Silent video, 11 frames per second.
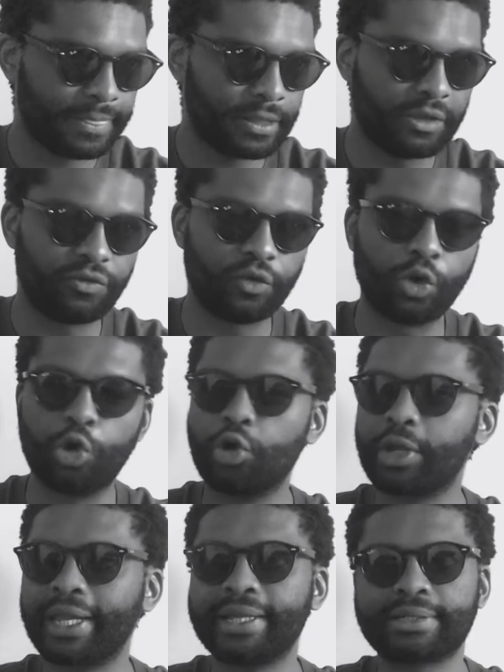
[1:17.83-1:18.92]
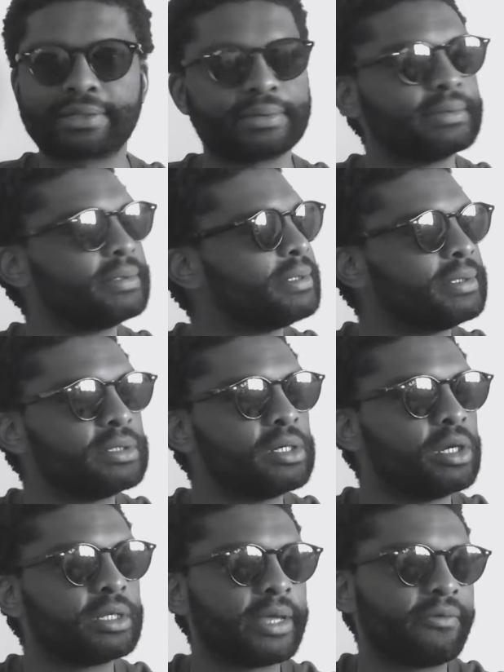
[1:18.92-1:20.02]
If you look at
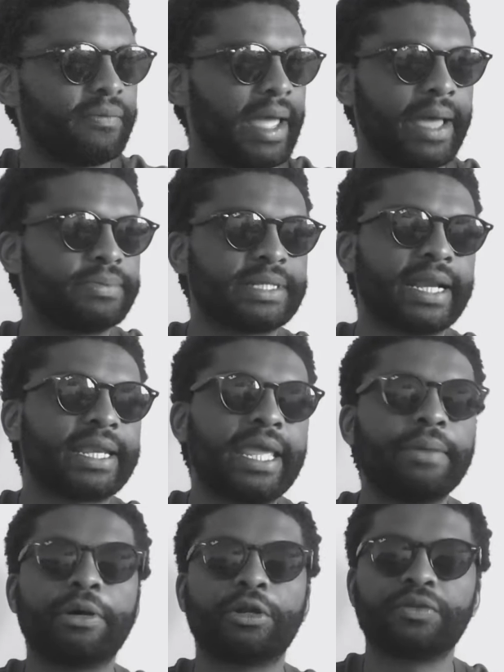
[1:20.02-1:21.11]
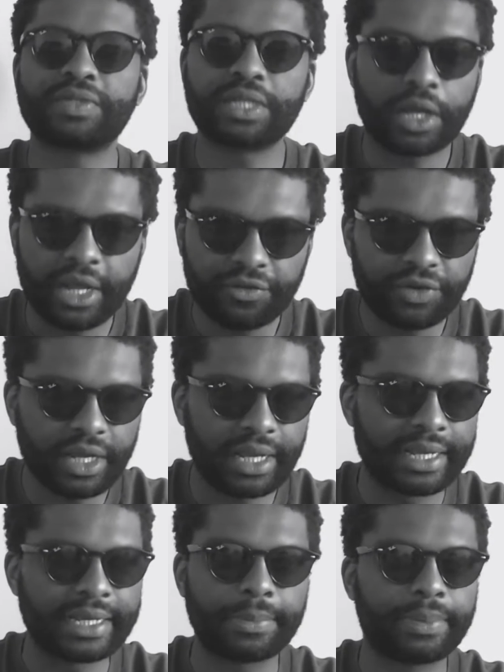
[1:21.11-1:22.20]
the apps that came out of South Africa
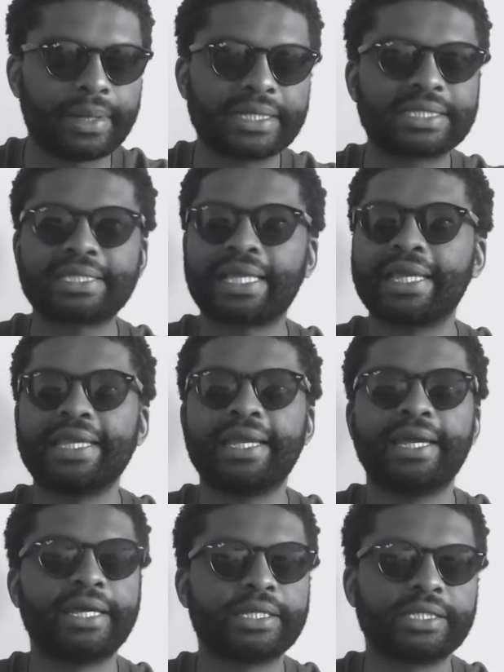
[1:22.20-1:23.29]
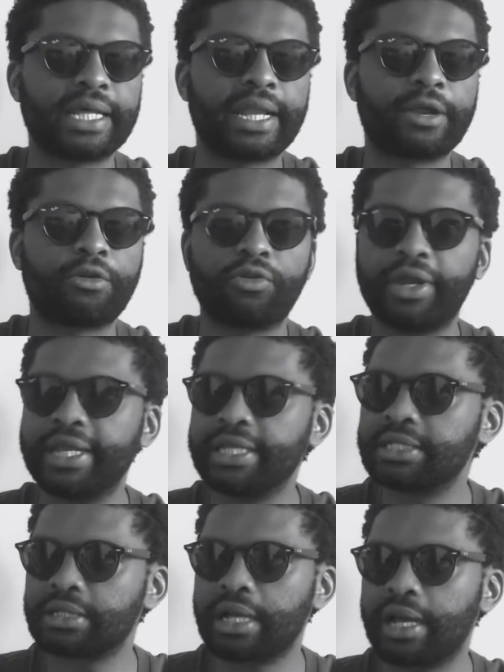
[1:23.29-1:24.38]
in the past 3 years that are
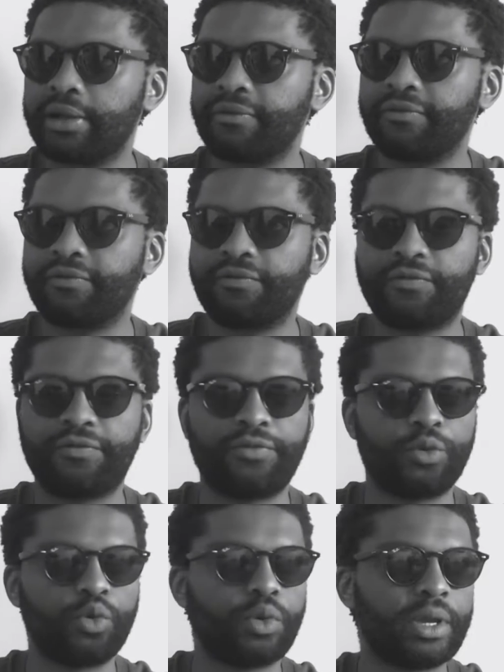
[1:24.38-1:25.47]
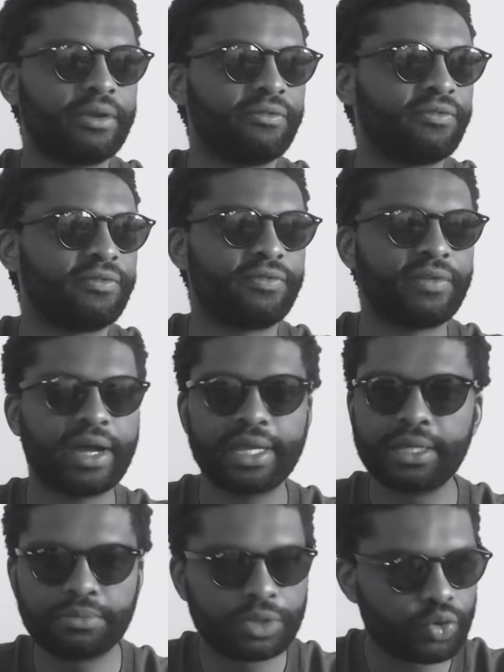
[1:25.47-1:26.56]
great are few and far
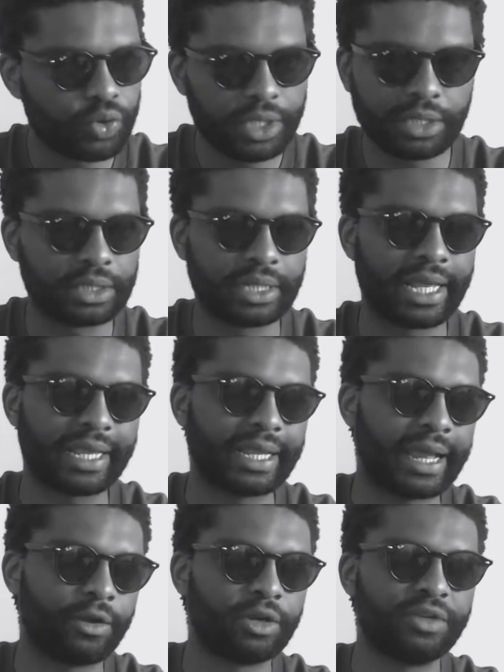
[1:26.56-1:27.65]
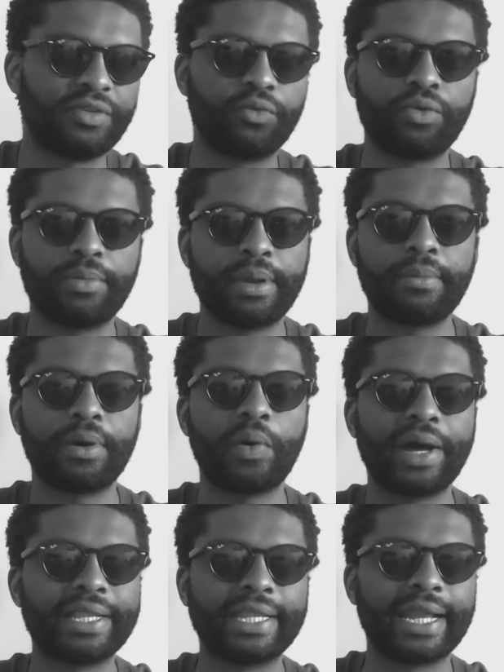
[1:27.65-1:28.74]
in between. Like, I don't even remember
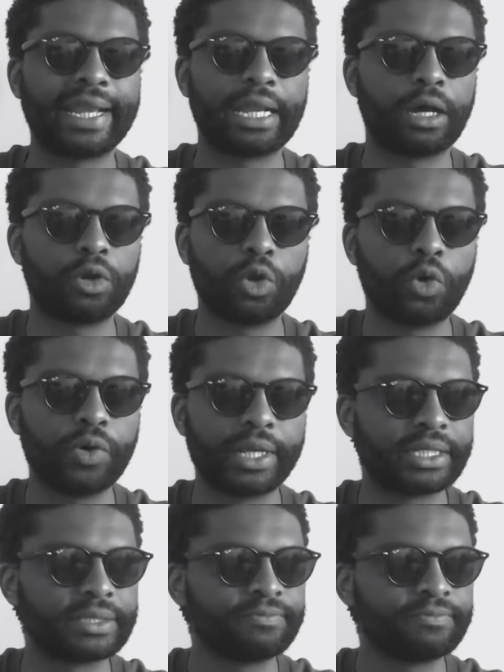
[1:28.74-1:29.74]
one that I downloaded.